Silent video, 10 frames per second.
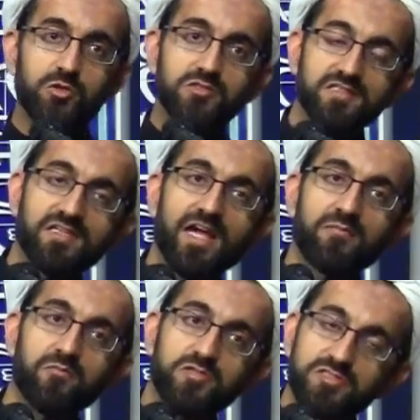choose the
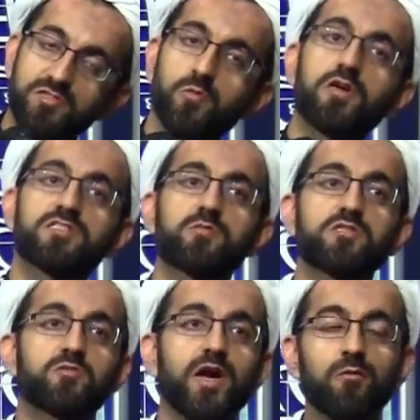time which is the worst,
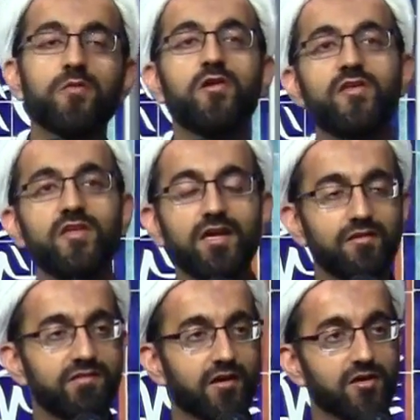which is right when they're in the
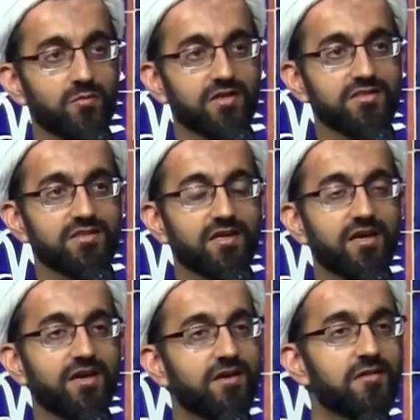heat of the argument.
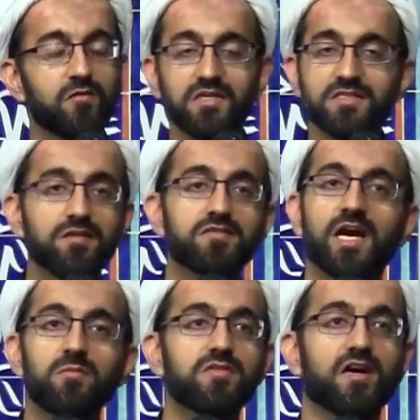And that's not the
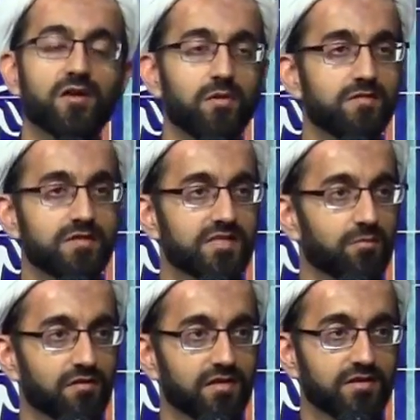time to talk about these
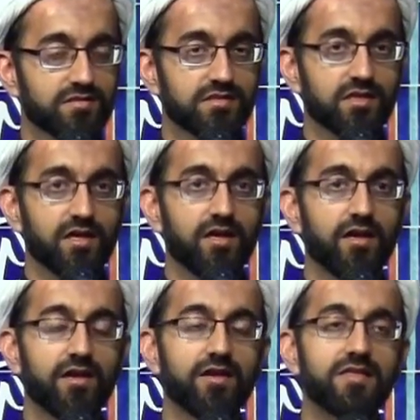type of things.
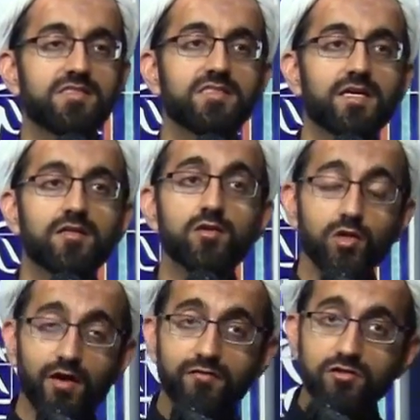Instead,
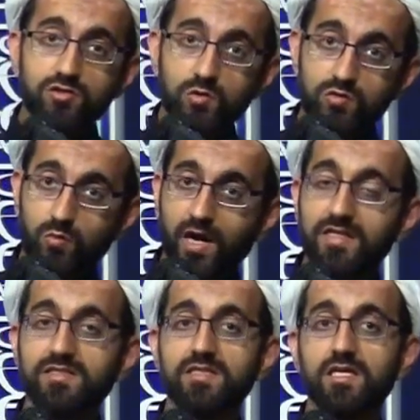you have to choose
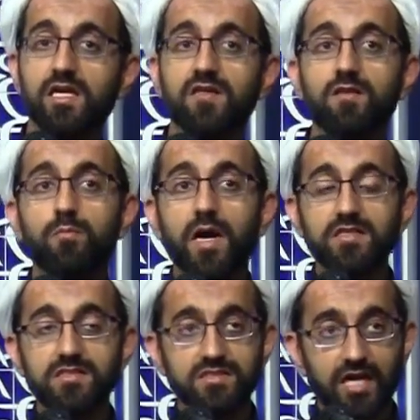wisely in the
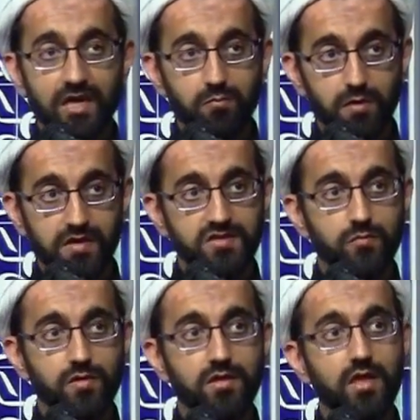best time
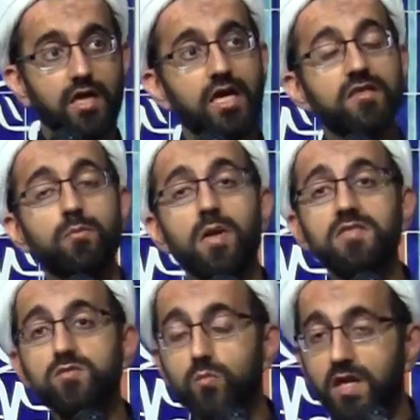possible, in the
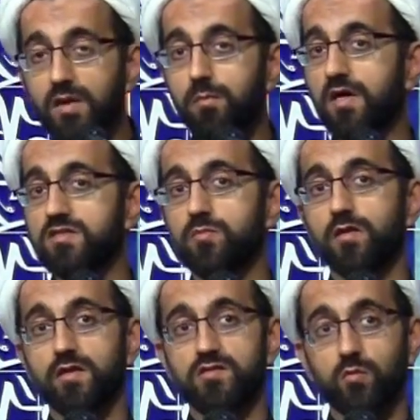best way
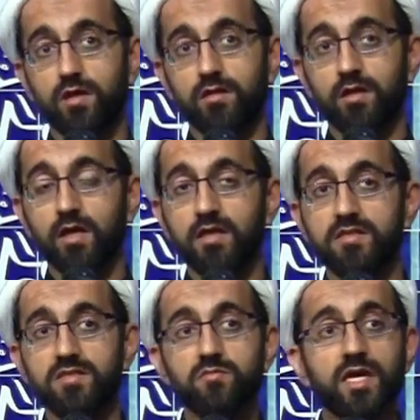possible as well.
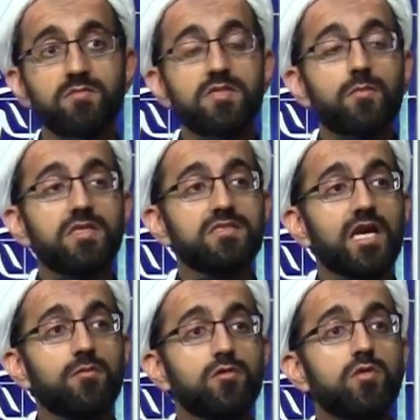Sometimes the best
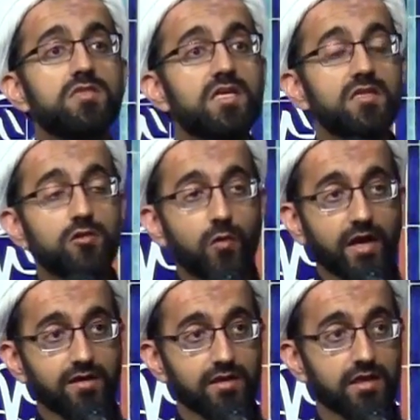time to do it is
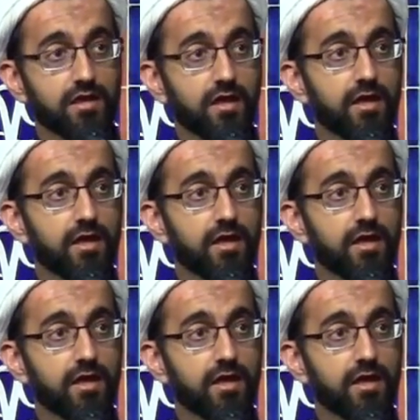indirectly.